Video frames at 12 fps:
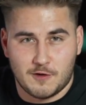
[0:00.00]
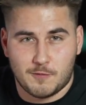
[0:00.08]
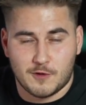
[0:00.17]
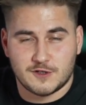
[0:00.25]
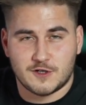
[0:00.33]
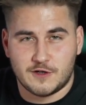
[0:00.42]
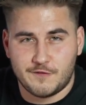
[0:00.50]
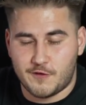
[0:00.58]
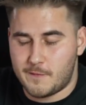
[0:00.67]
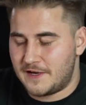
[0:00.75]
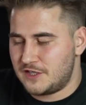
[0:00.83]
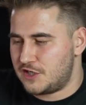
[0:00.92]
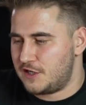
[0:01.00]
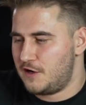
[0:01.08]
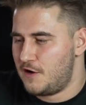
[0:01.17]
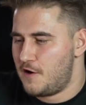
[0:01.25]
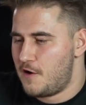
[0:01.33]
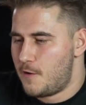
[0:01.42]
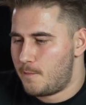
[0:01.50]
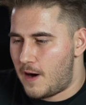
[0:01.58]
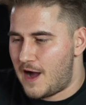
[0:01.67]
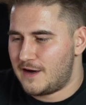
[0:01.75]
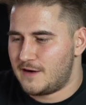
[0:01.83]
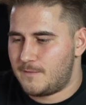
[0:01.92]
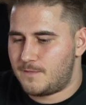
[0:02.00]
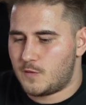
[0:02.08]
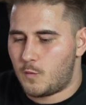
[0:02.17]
personal information. But